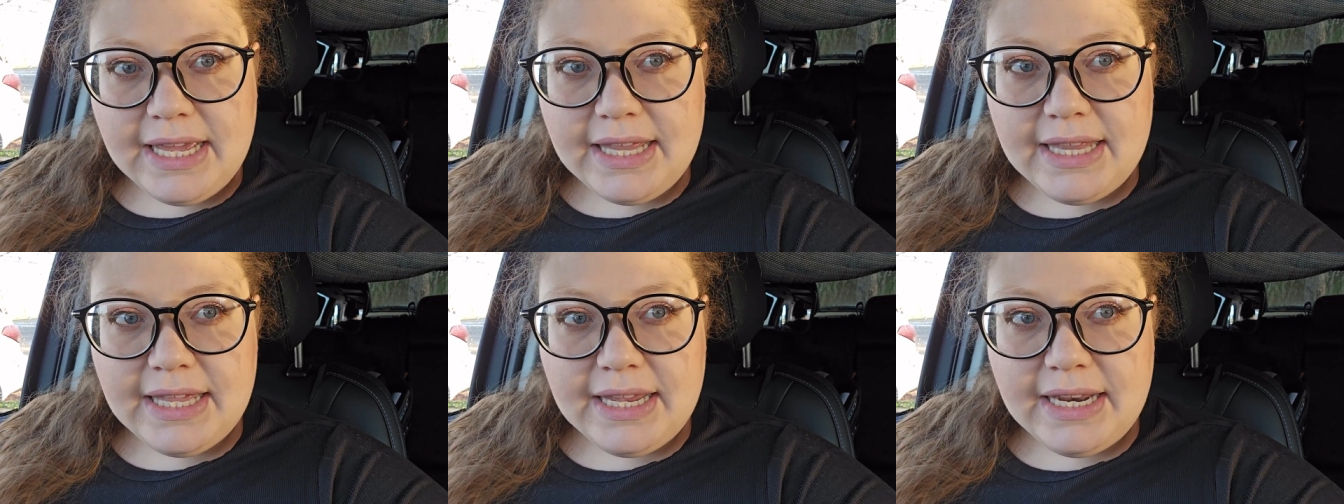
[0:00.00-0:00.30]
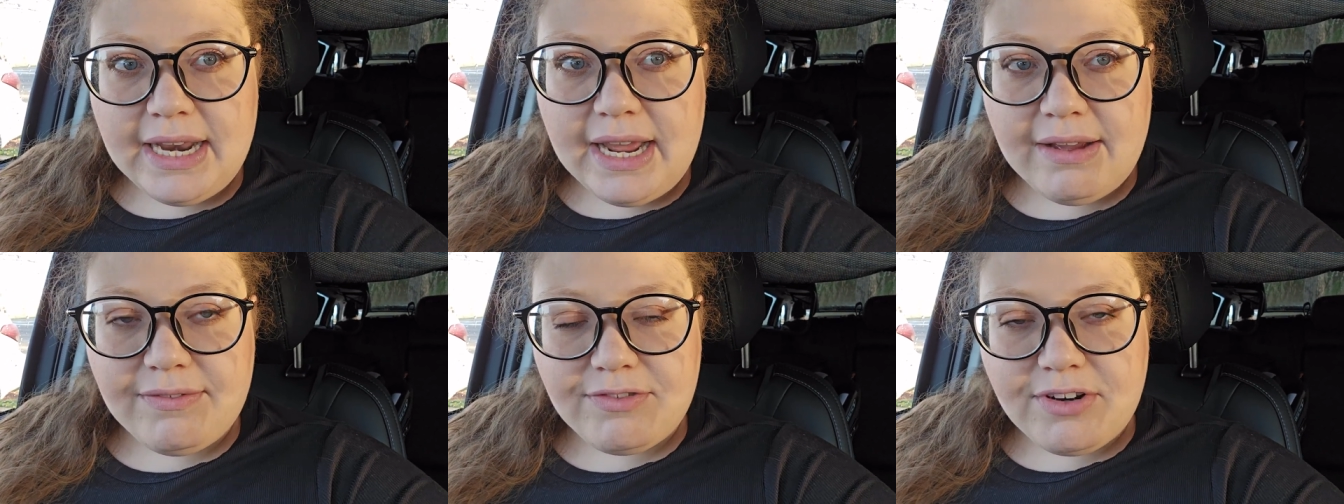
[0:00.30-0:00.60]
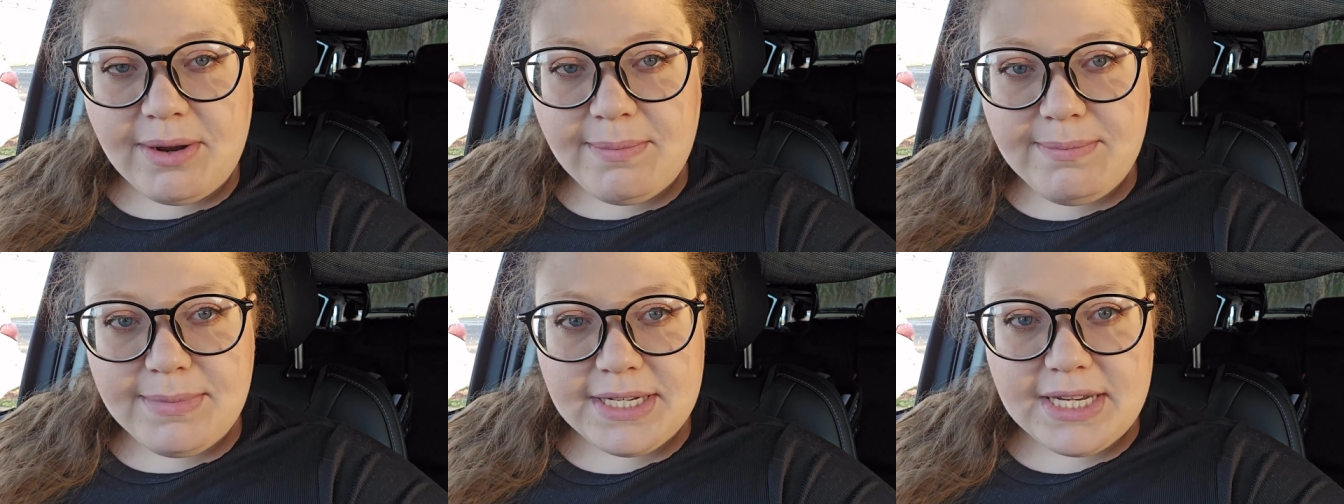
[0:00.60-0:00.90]
And then
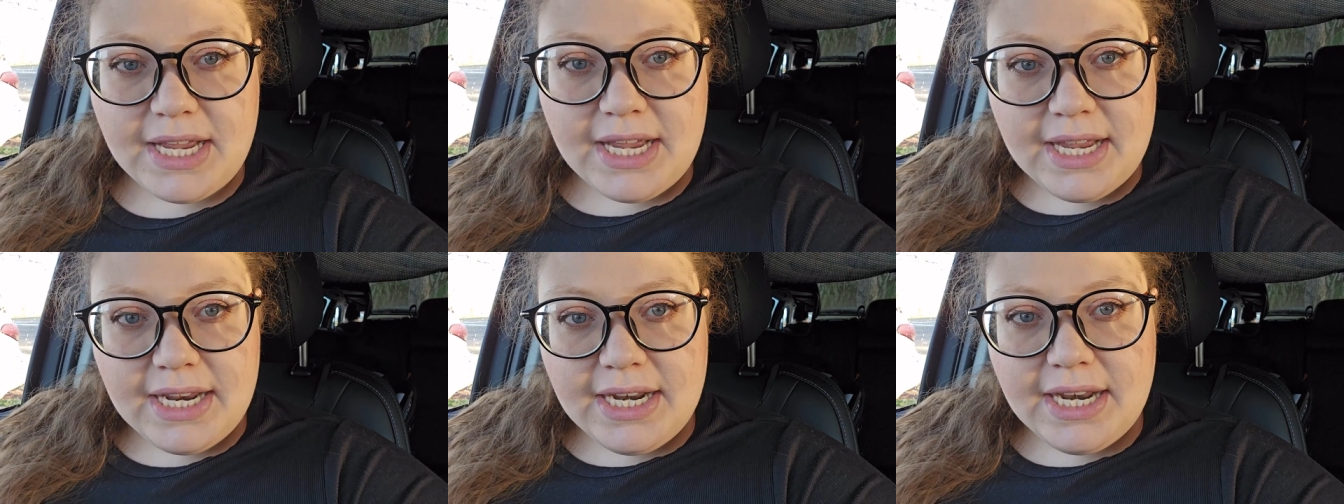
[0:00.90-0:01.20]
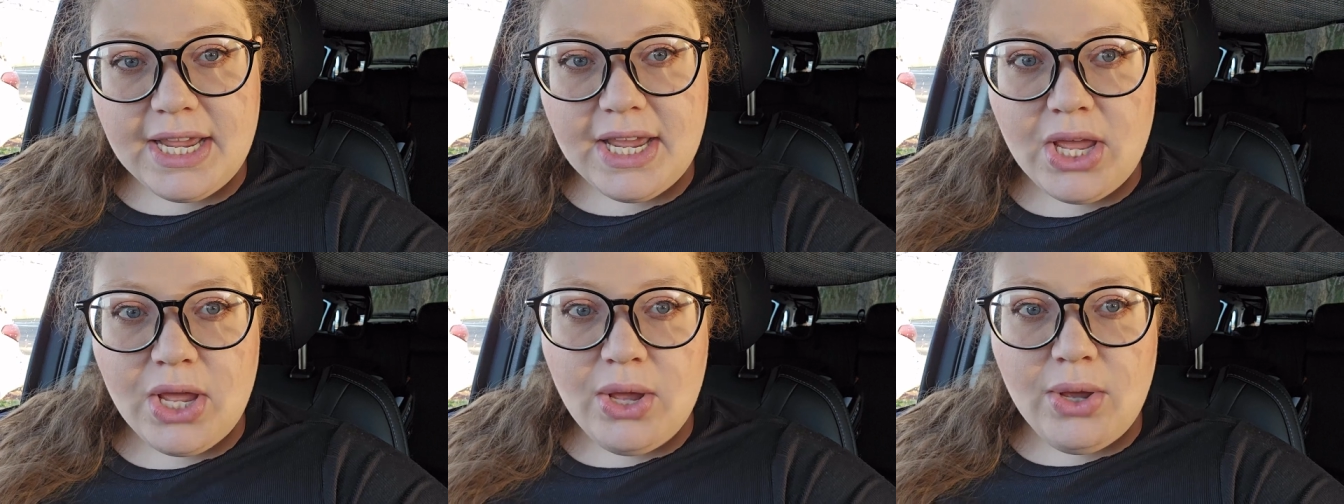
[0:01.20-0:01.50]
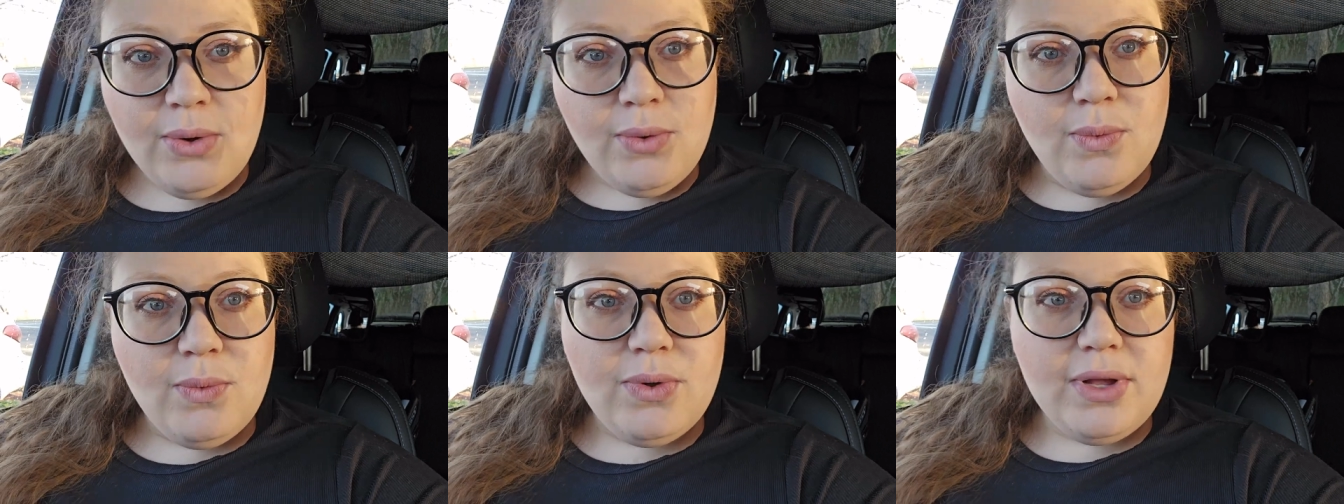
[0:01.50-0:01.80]
after I'm done,
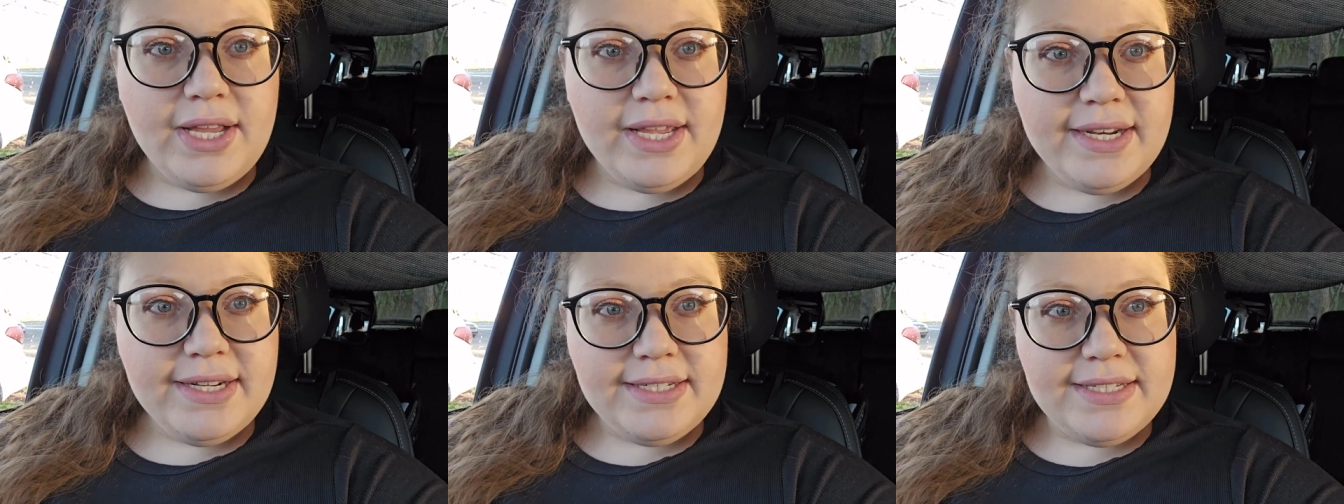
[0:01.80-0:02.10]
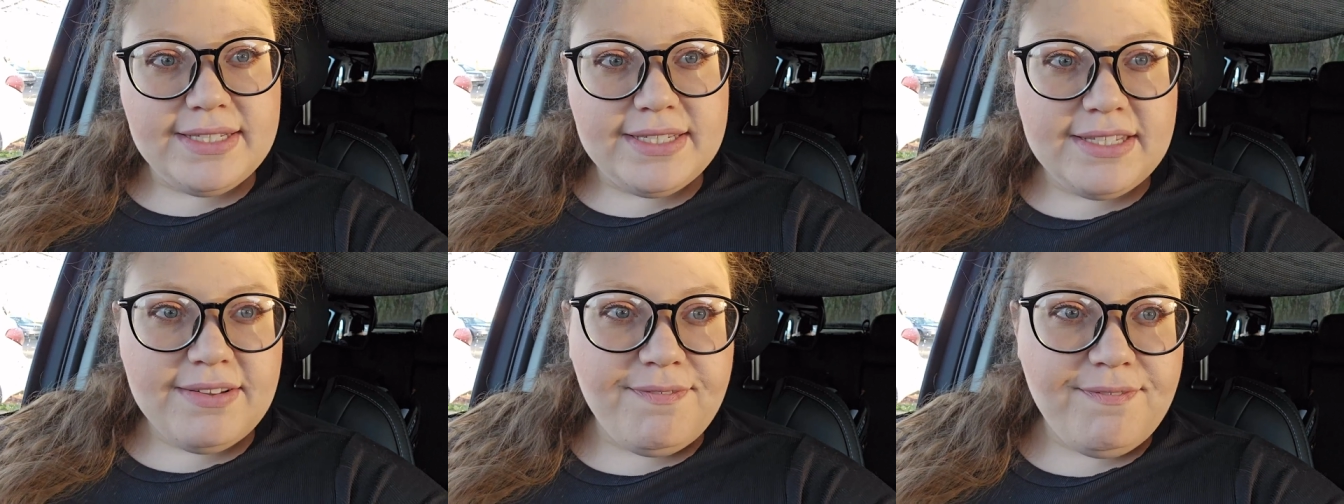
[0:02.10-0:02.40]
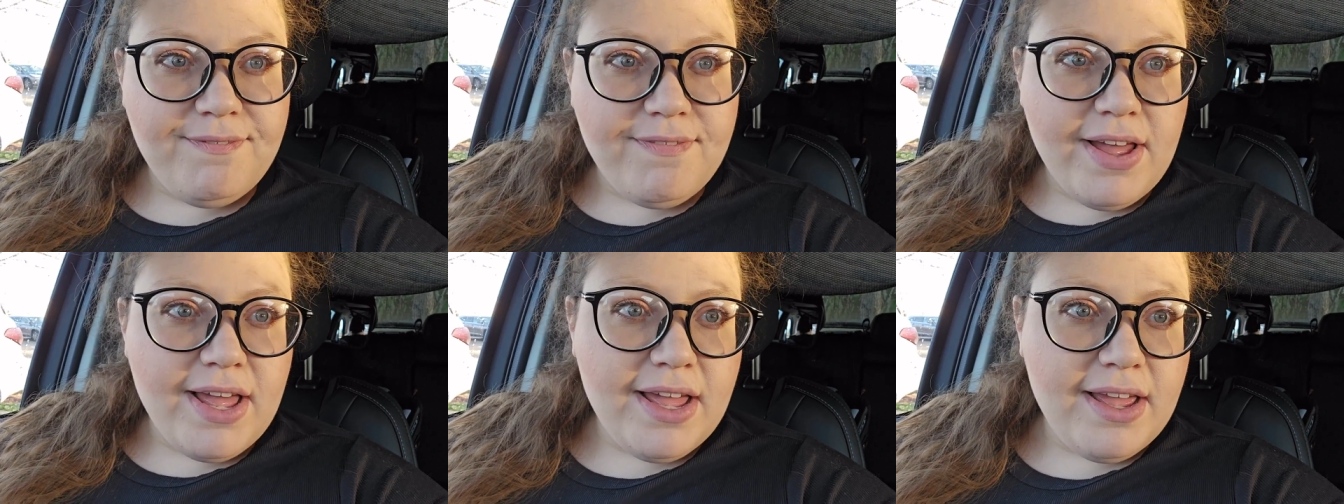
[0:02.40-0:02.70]
we'll get into some
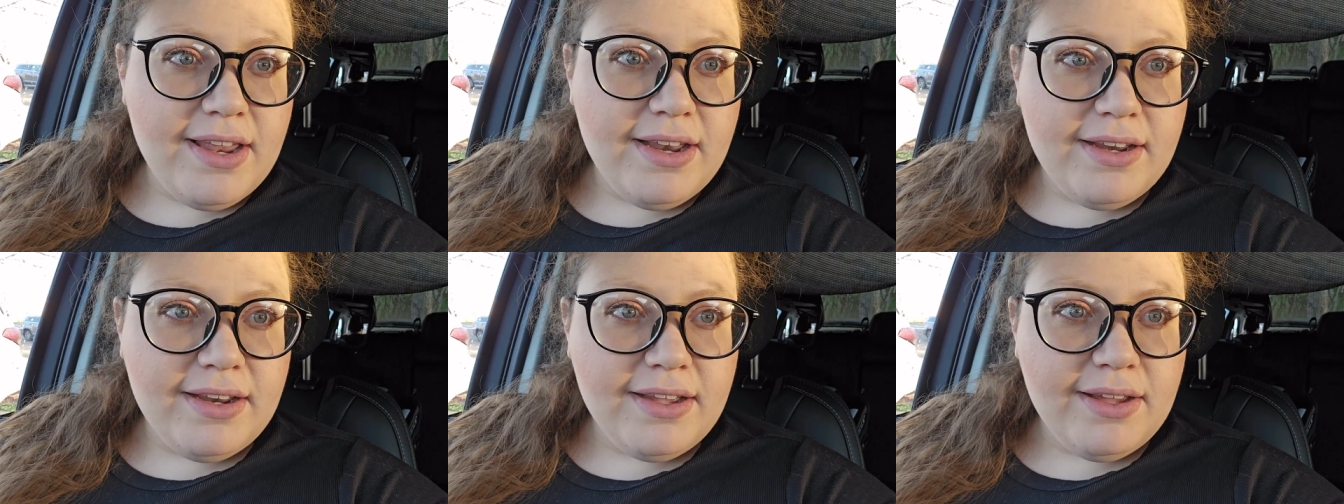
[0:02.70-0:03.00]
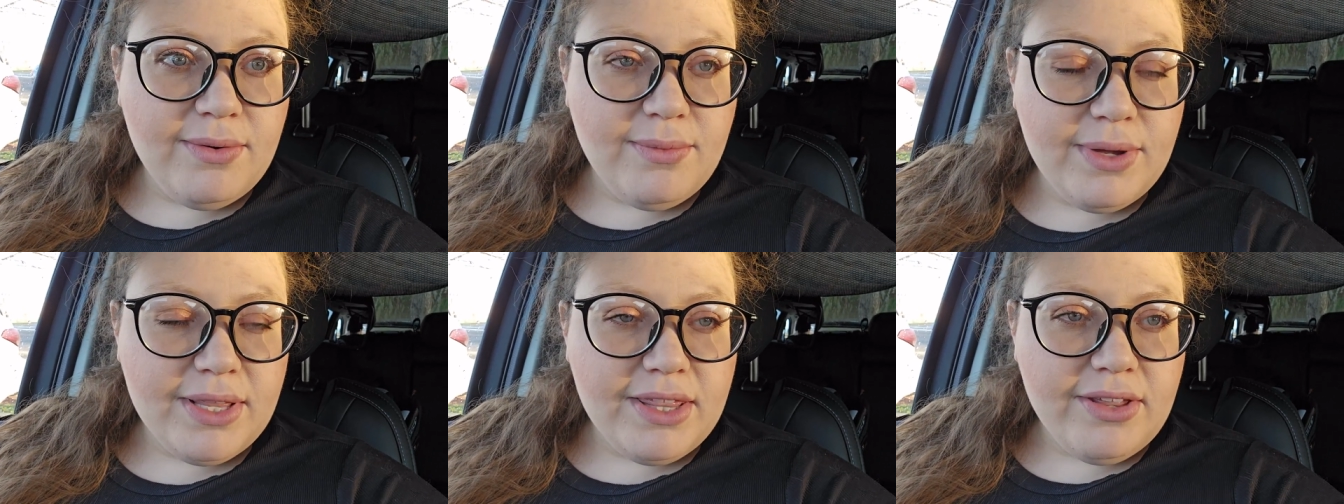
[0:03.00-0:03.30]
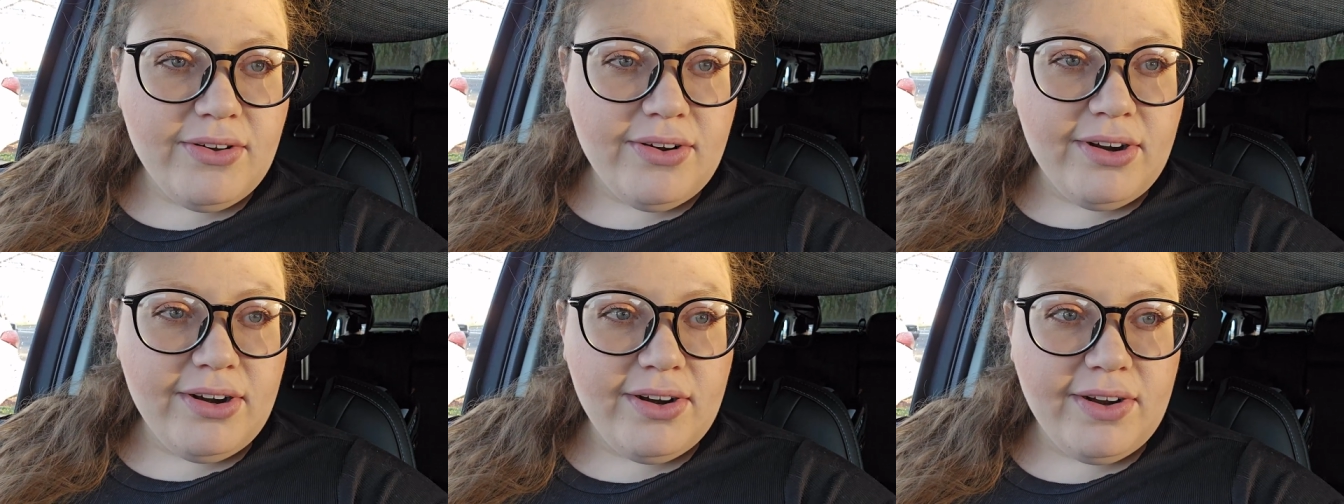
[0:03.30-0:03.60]
fun
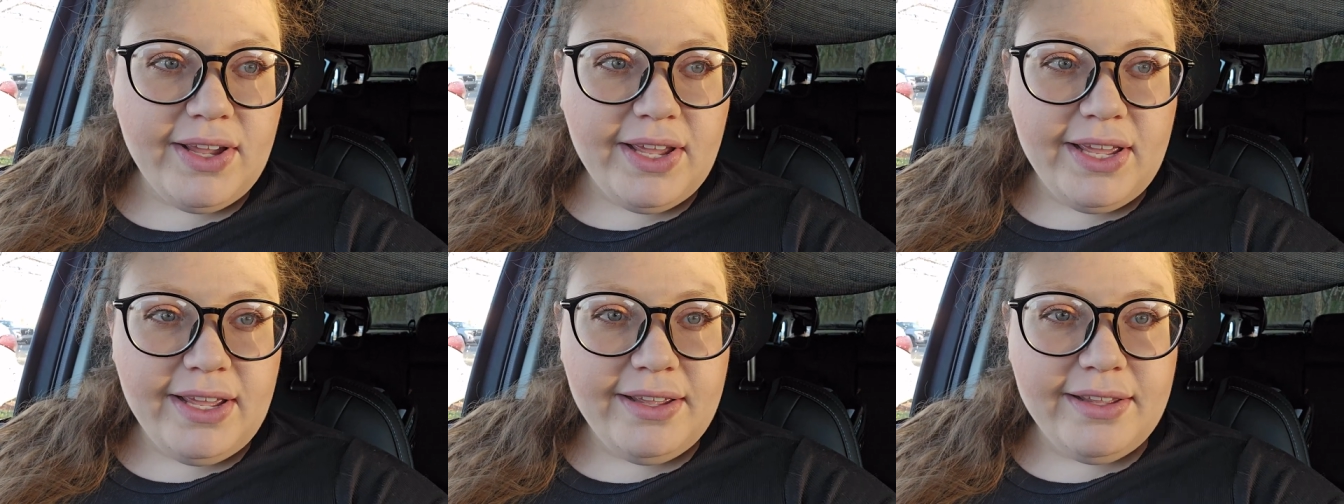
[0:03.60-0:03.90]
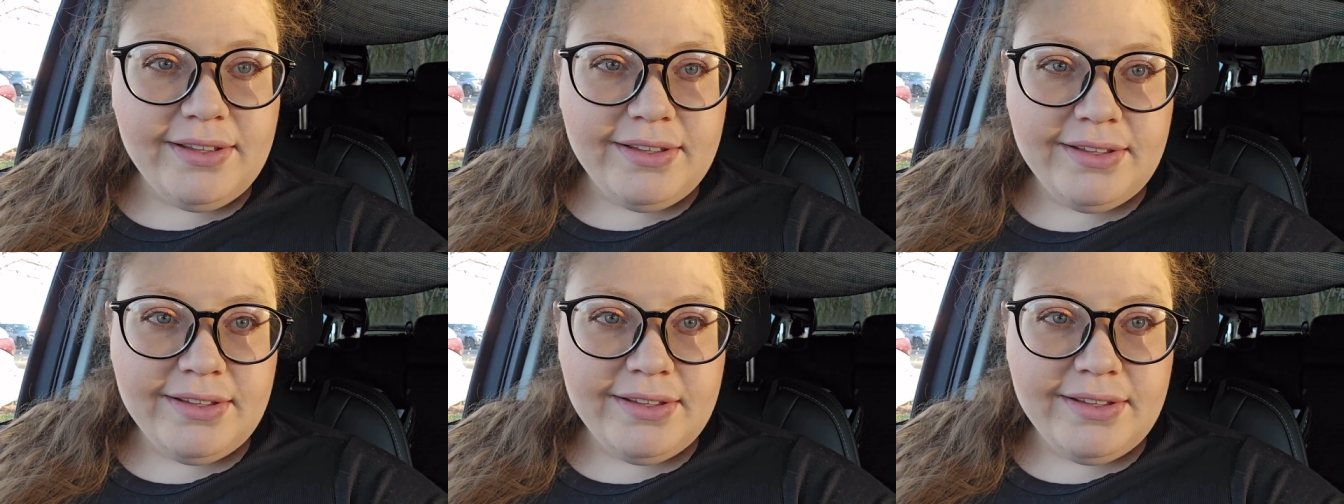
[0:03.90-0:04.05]
with Ari.